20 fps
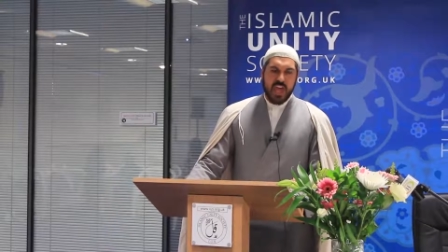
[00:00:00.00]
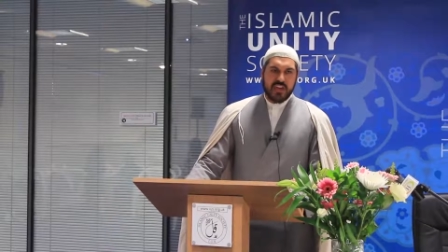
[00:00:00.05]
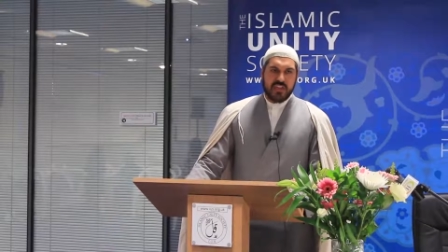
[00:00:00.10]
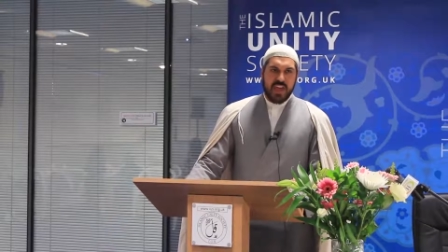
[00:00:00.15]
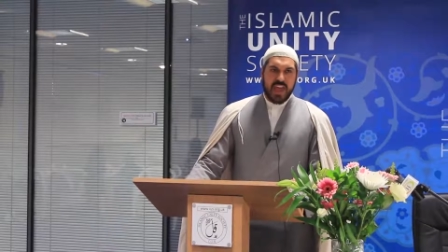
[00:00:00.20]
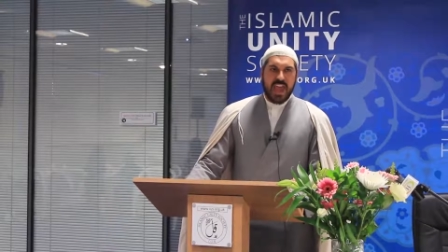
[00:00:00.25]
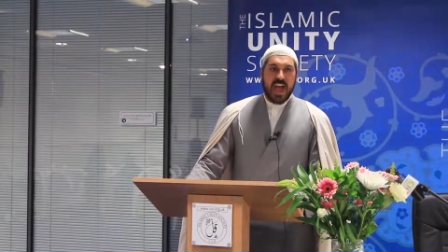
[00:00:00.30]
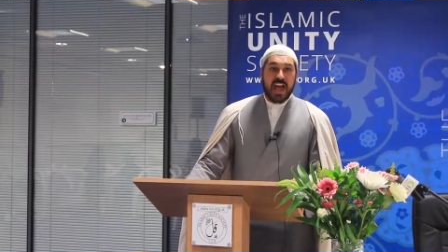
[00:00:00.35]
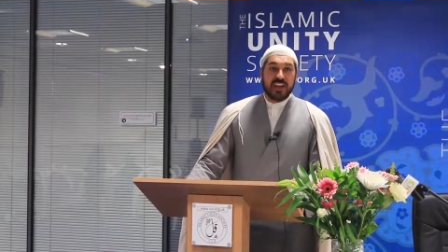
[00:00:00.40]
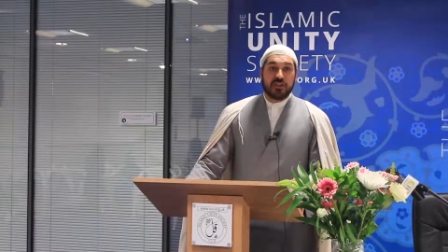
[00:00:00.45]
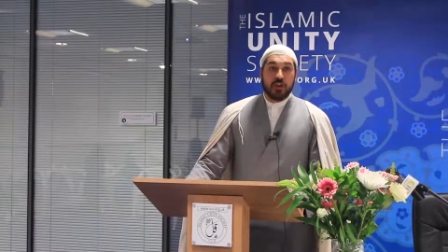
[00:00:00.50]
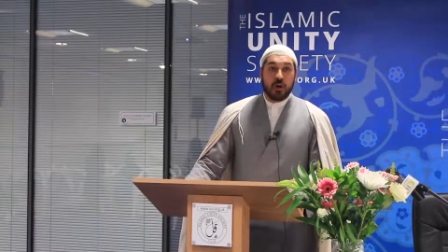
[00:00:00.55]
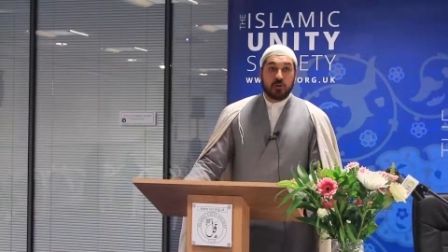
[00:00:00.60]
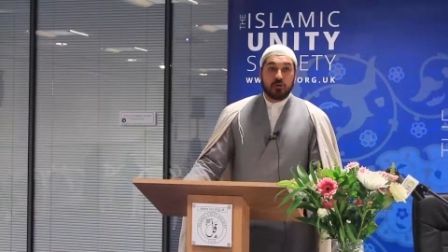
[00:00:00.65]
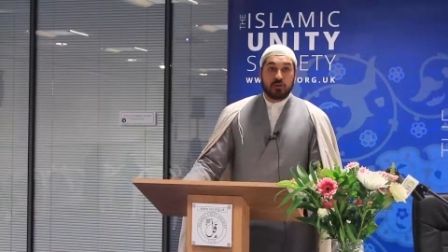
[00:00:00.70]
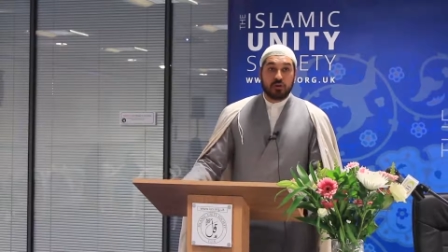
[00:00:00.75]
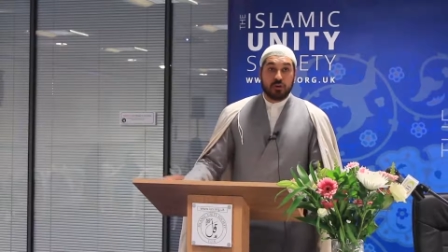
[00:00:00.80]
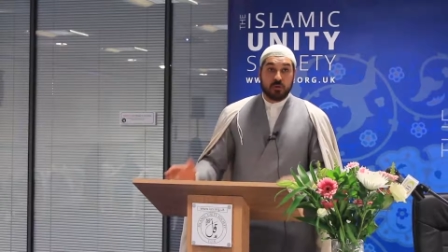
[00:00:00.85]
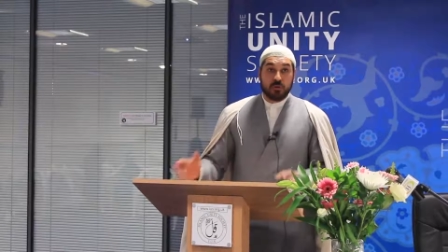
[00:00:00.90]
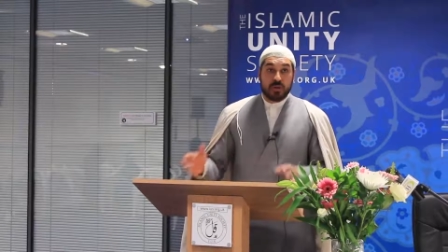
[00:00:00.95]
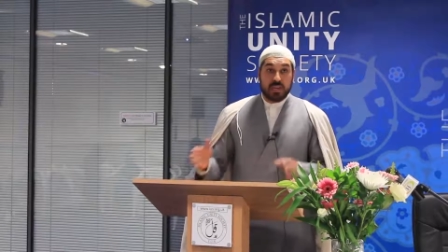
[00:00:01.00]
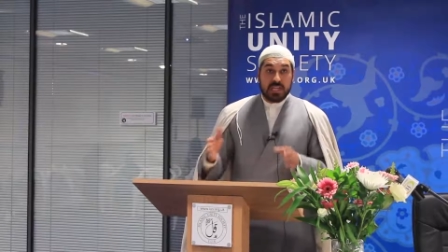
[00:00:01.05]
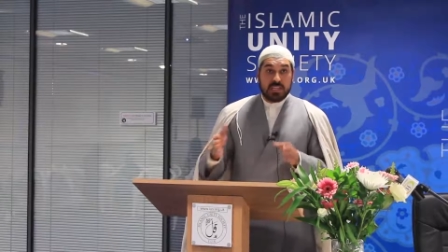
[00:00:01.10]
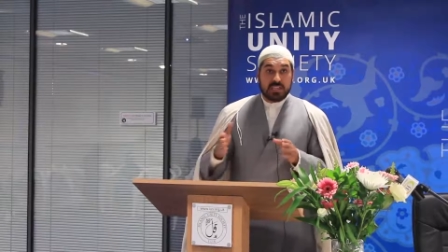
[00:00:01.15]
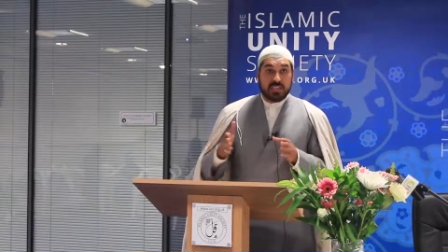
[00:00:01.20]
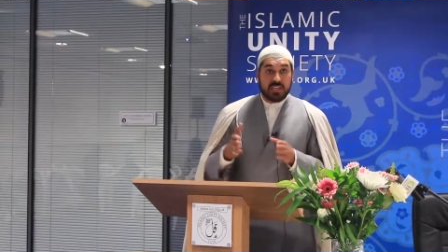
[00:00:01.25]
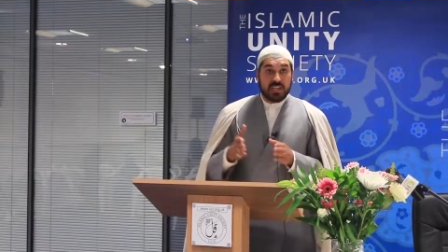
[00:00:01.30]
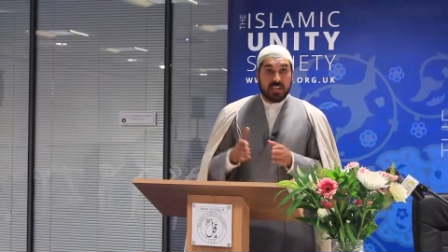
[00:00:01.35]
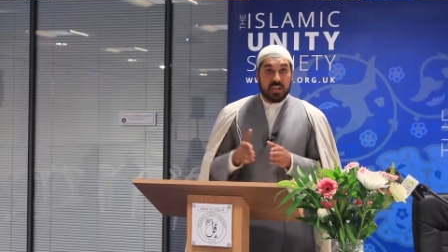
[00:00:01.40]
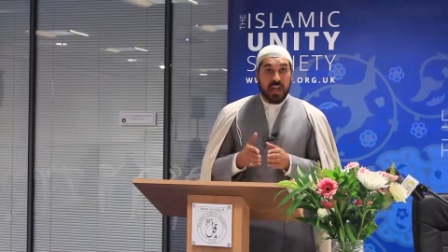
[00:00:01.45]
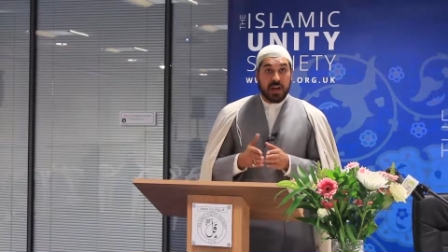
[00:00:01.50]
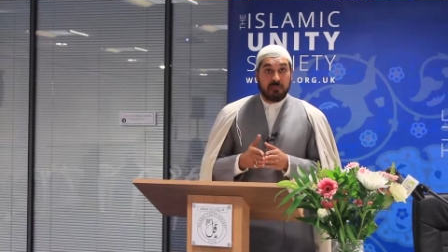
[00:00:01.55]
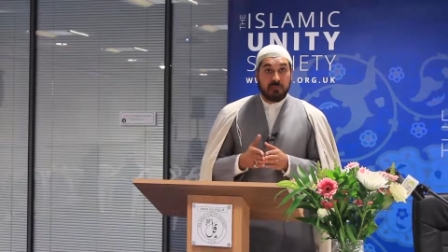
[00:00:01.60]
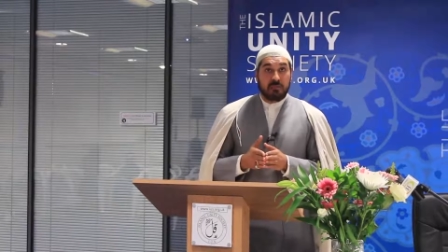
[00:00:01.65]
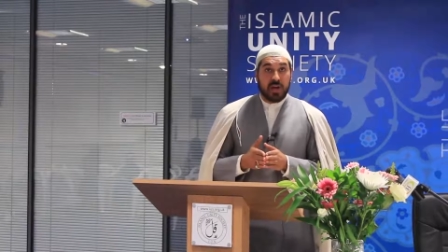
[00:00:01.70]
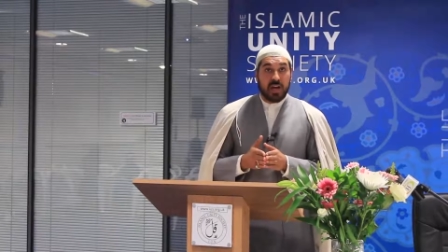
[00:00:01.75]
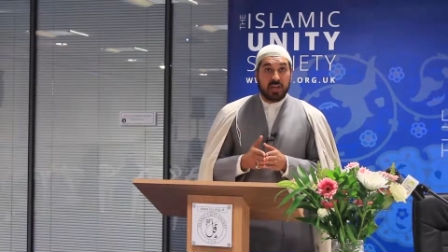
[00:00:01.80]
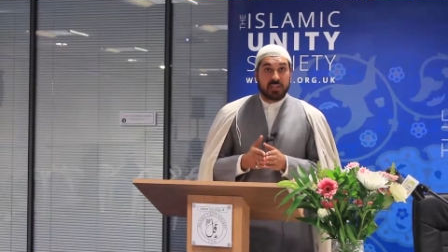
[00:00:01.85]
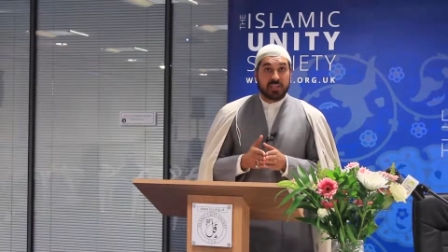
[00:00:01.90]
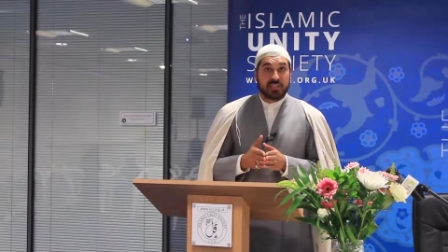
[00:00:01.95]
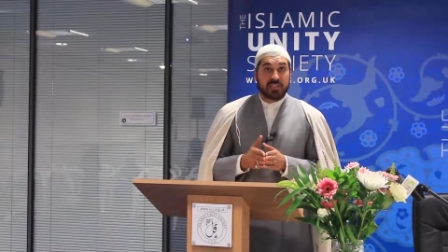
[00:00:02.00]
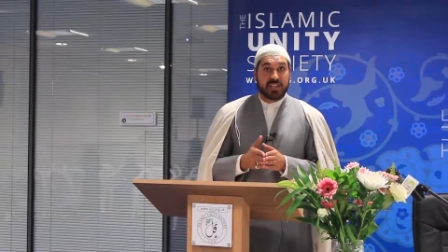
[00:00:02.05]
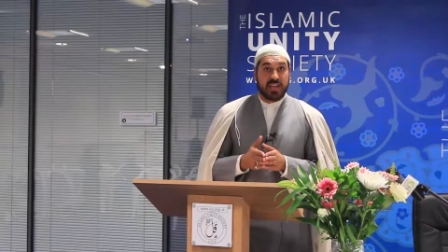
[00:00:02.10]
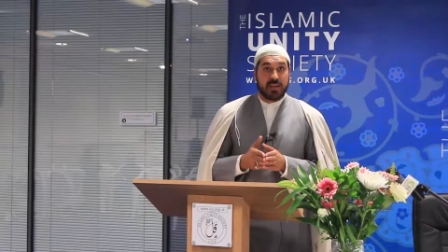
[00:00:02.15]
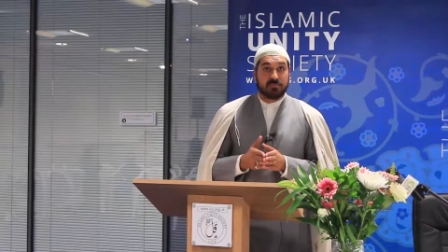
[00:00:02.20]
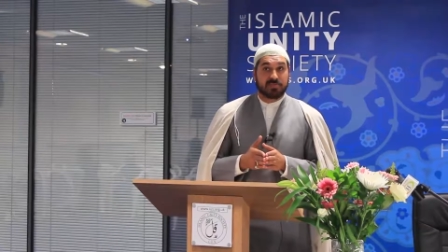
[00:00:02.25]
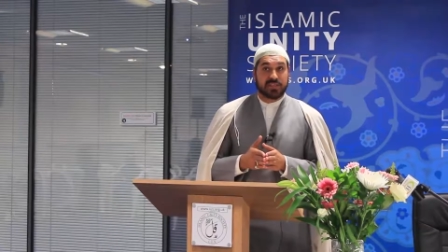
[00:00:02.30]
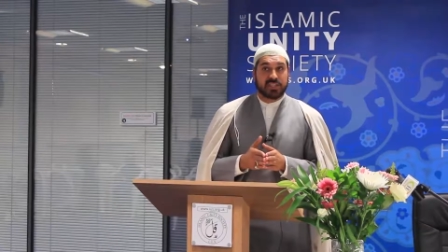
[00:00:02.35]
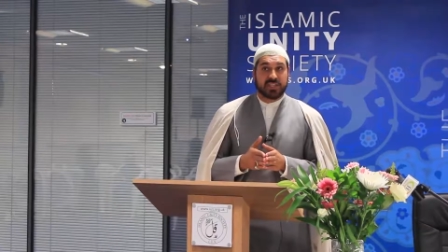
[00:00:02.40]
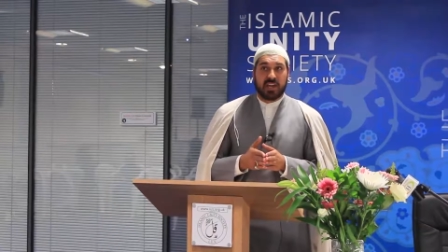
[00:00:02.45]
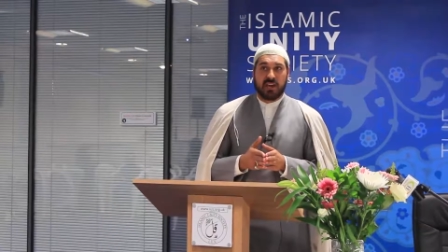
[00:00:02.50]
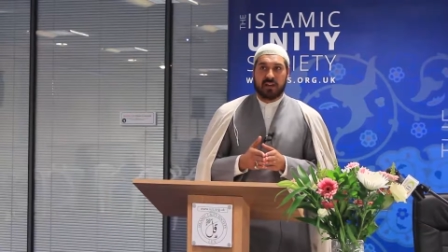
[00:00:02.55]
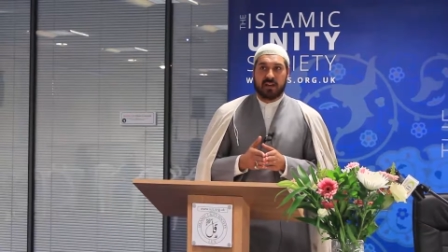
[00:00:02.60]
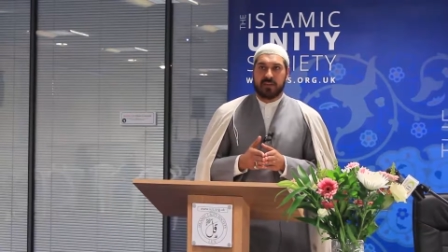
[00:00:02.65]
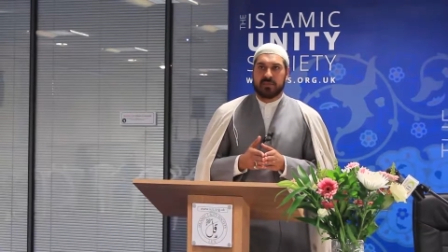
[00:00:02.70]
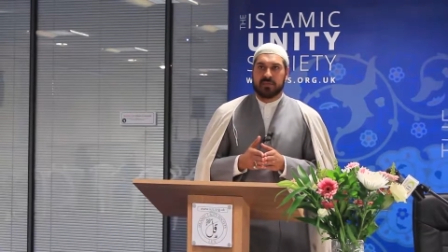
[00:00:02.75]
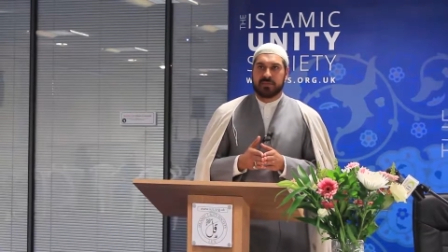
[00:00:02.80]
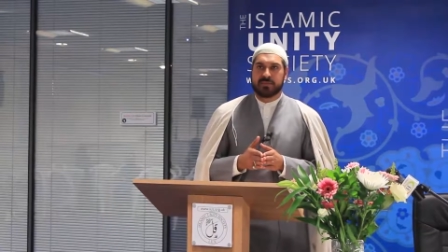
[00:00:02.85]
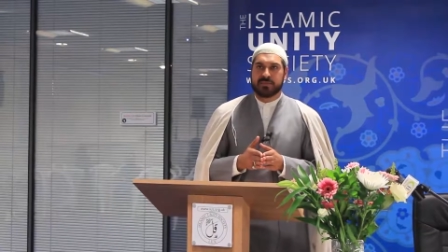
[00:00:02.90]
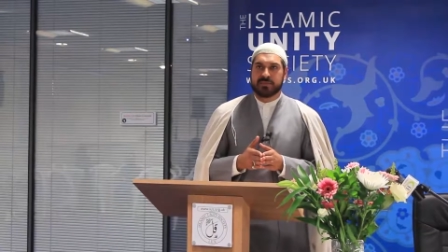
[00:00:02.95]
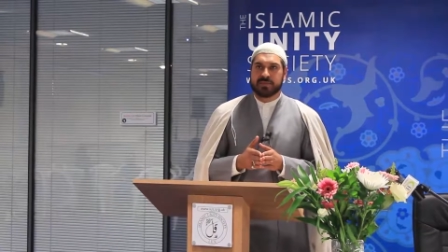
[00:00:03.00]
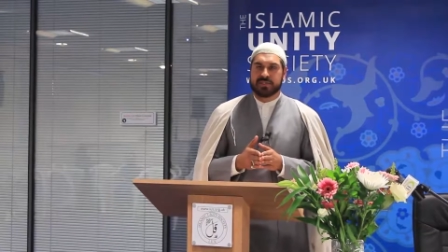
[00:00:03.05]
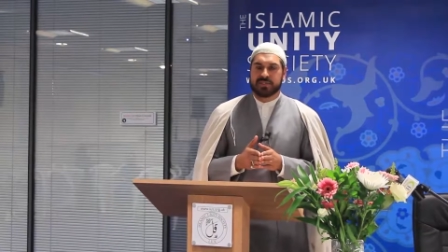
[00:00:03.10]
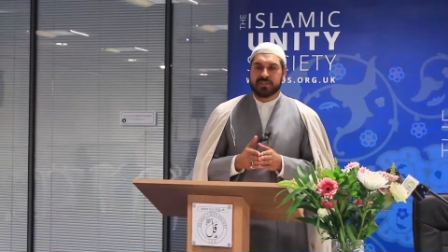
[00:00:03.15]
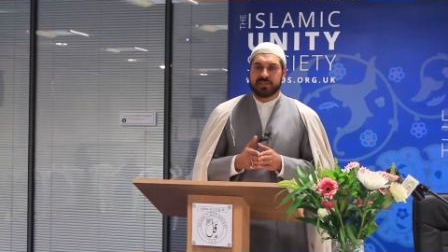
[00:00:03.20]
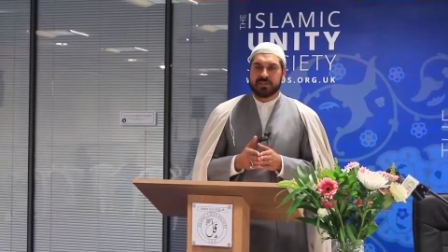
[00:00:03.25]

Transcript: They had no unity amongst themselves.